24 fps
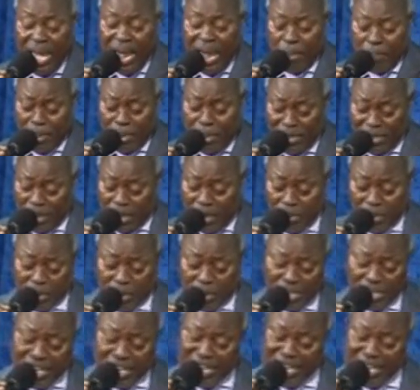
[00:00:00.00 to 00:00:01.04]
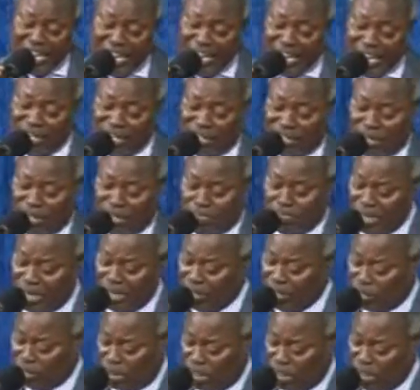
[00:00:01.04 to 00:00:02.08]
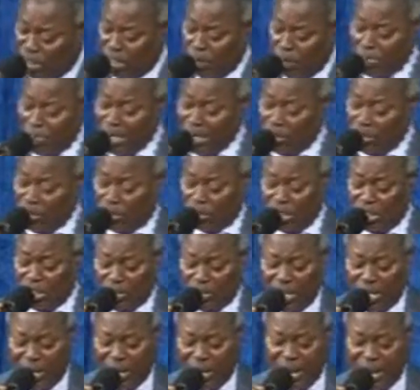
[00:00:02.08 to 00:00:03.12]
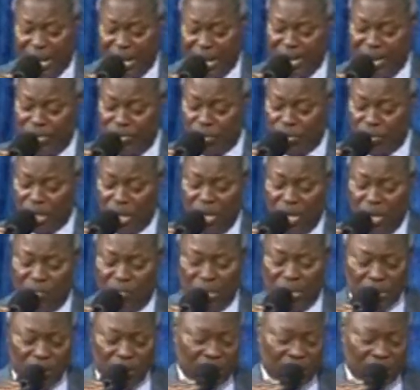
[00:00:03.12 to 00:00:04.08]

And point number 3 is the ministries that count for